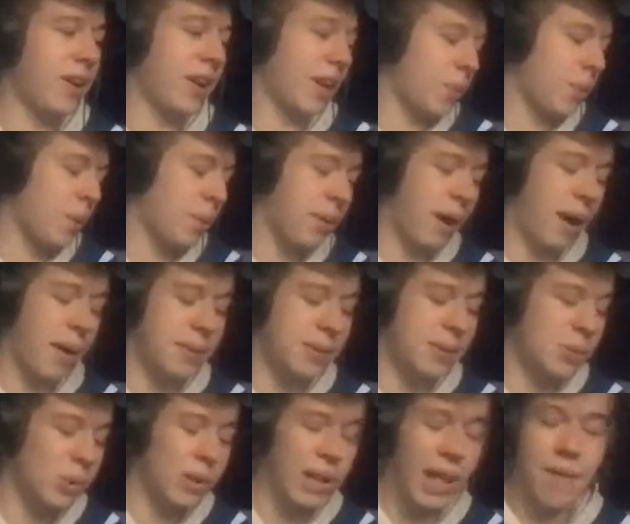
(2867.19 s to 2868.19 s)
And we
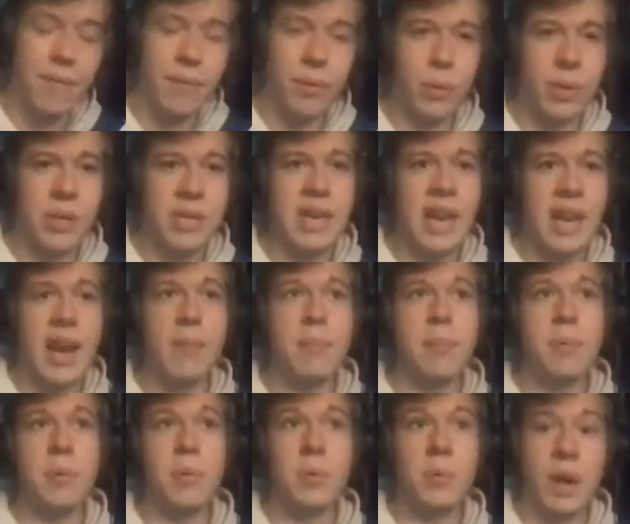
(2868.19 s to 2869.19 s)
promise we'll have a recap
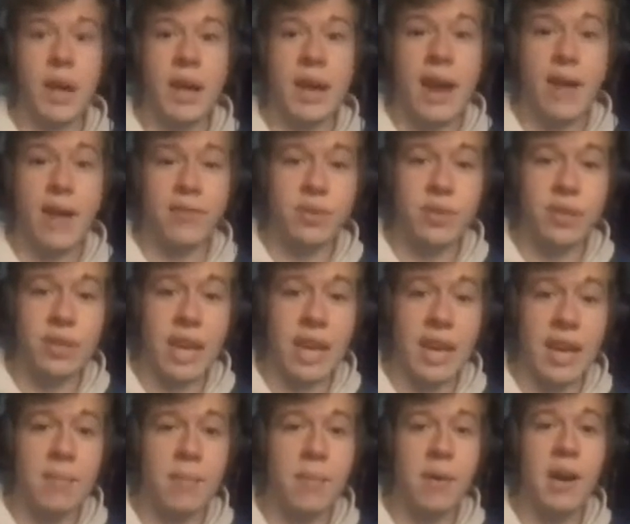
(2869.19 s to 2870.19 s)
right after the
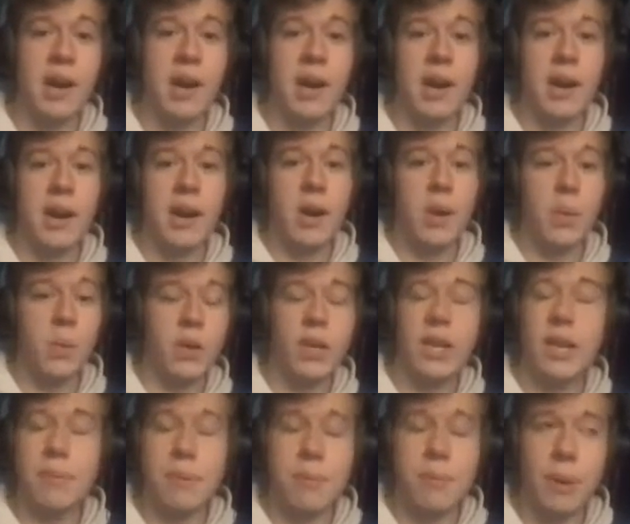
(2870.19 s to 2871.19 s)
game. We'll
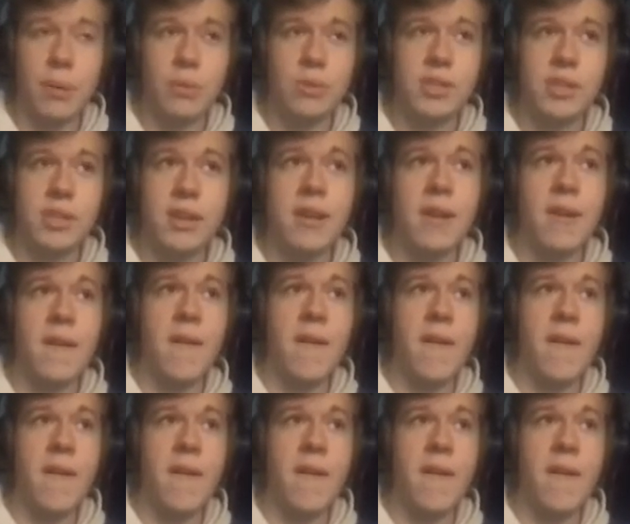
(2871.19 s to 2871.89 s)
keep you posted.